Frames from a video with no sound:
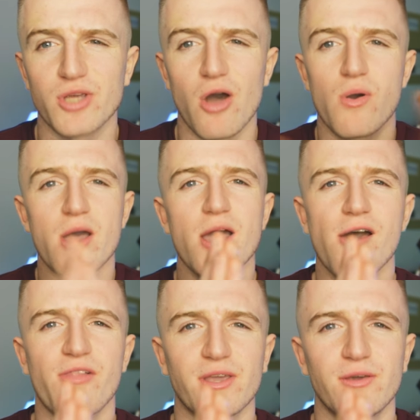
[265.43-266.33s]
So
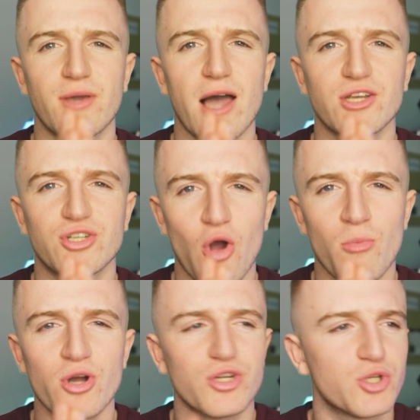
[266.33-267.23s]
Thank you guys so
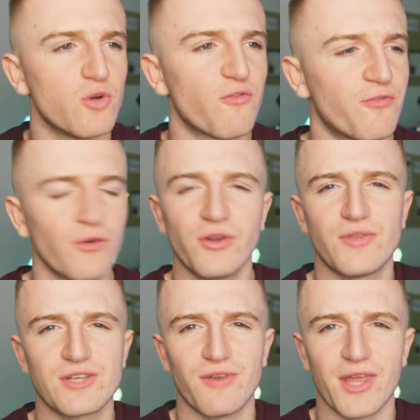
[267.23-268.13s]
much. You have
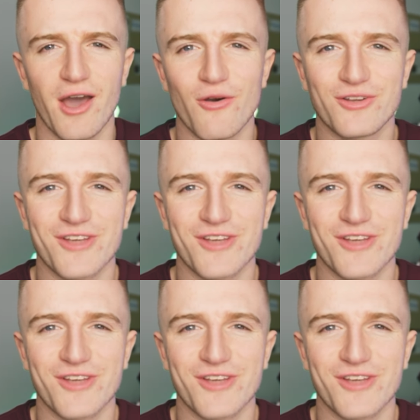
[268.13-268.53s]
funded this video.